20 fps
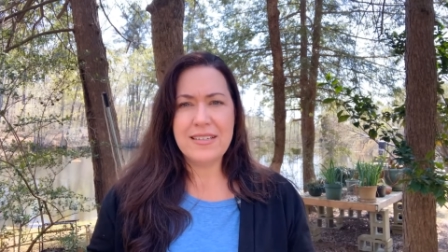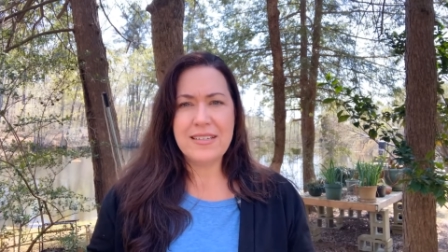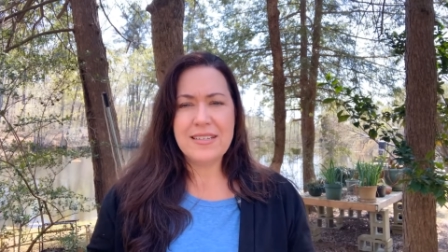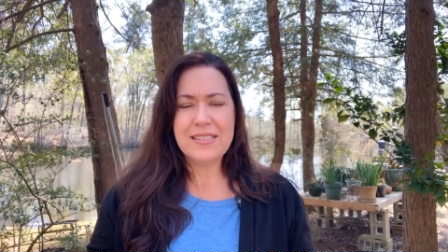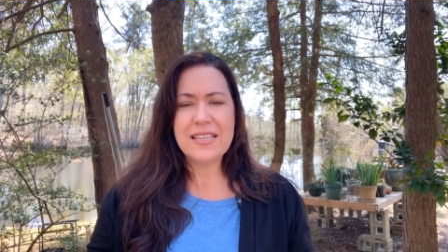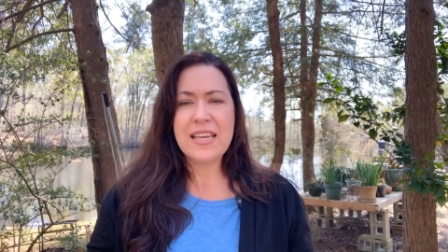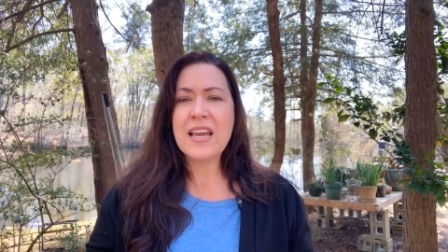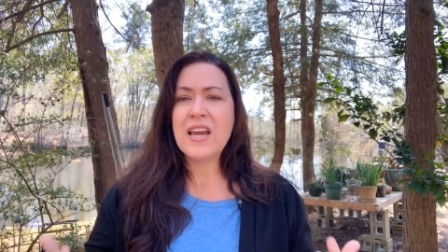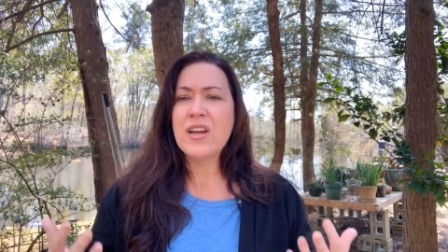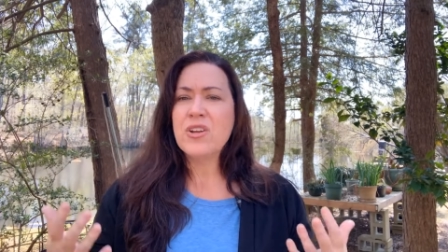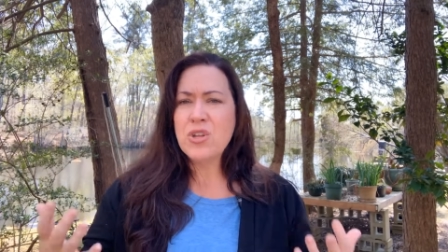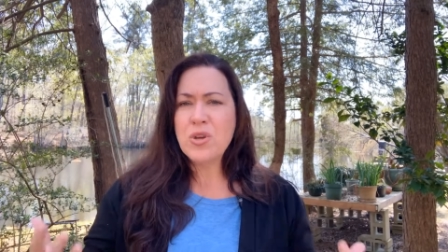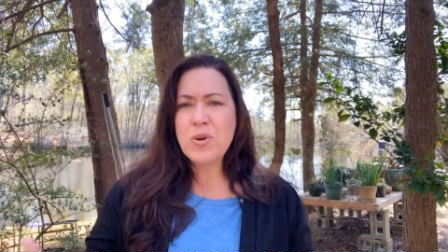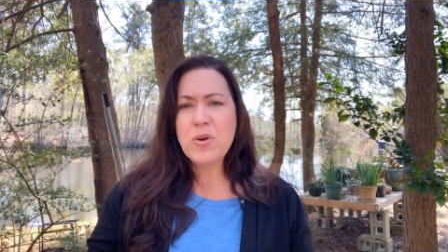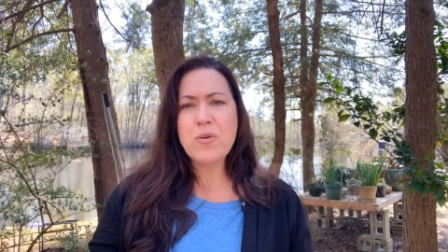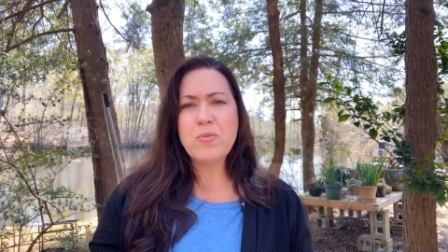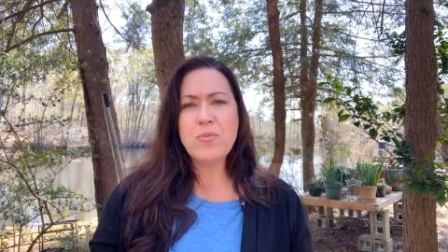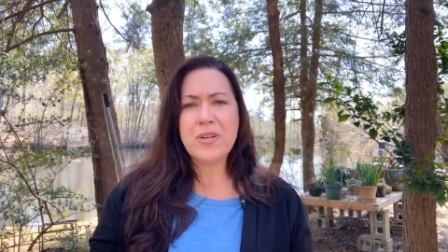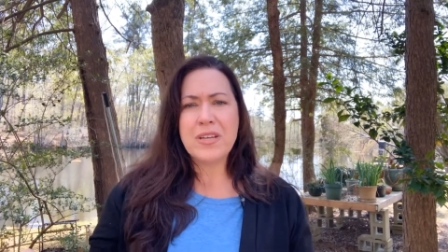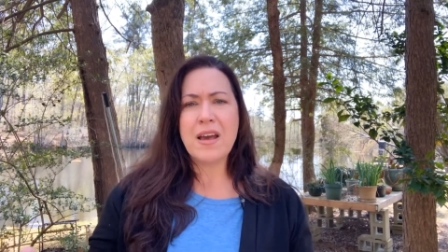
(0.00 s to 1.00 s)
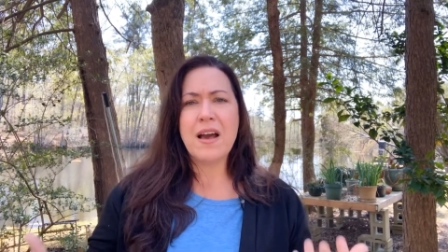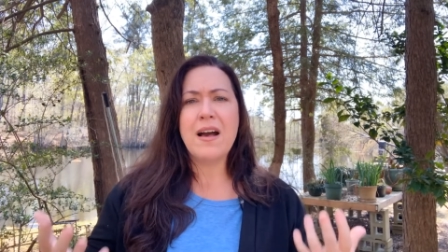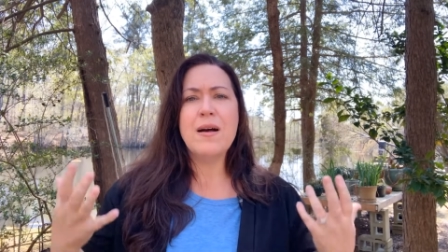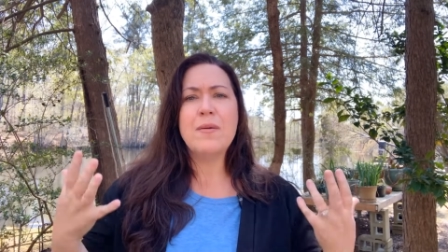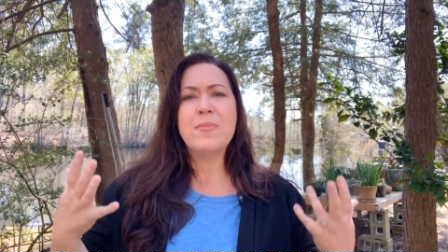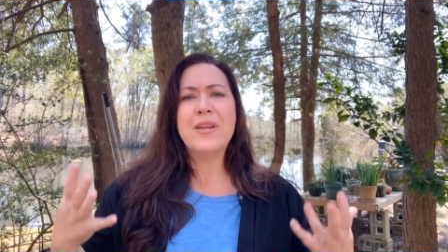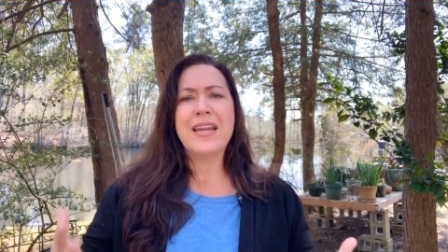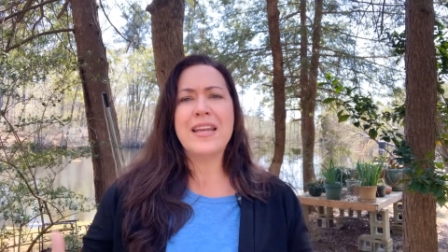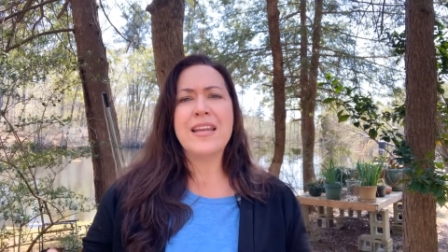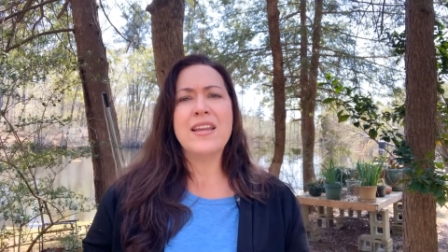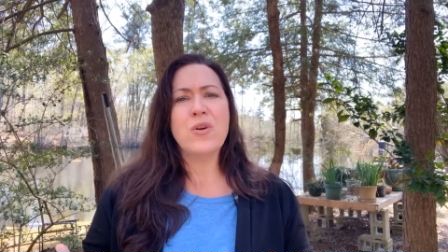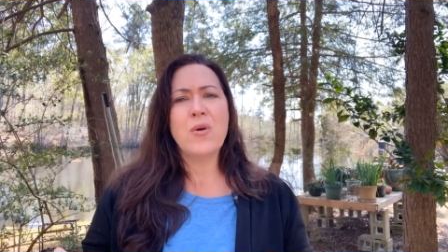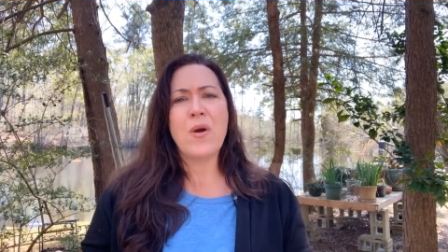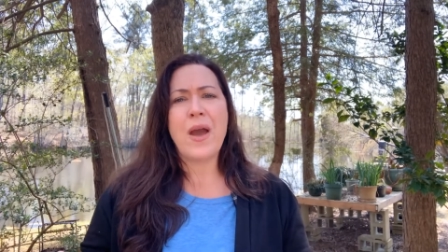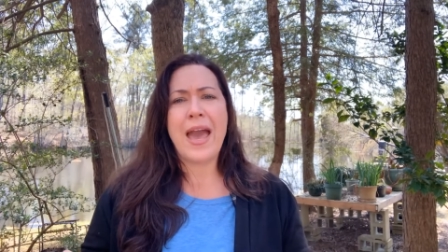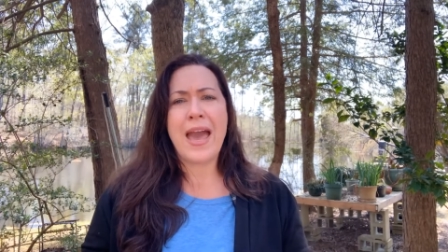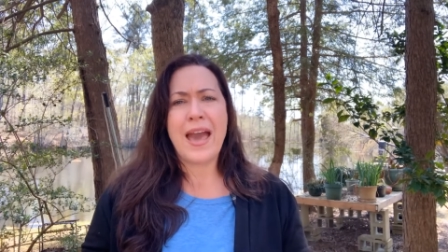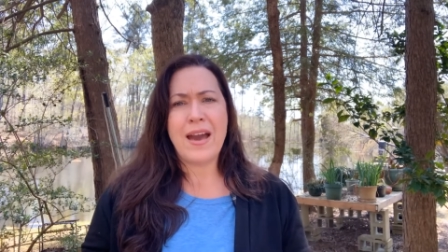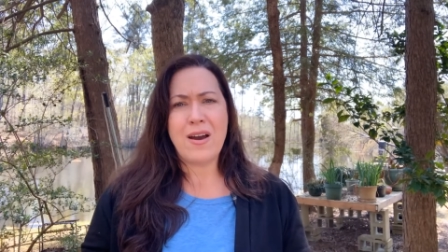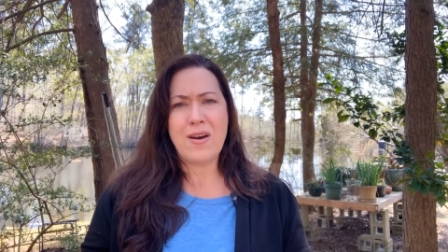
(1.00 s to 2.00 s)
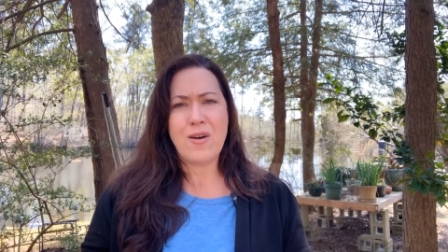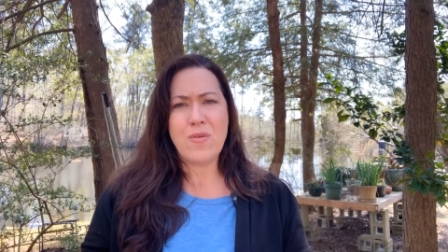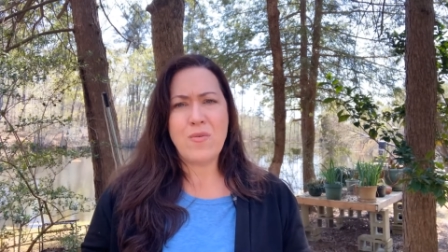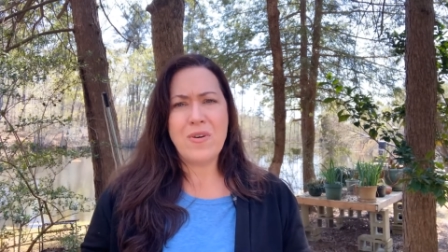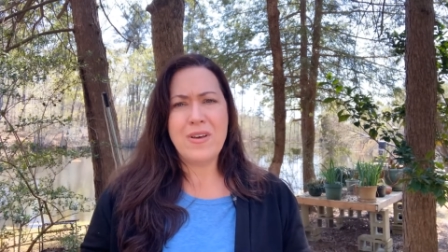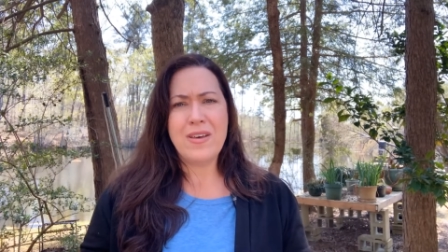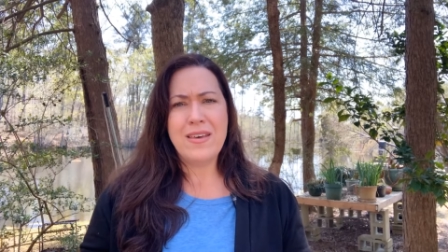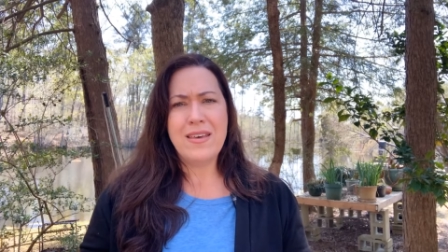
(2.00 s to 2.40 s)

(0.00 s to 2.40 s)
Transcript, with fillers: It's like I knew it would come, but I didn't know how.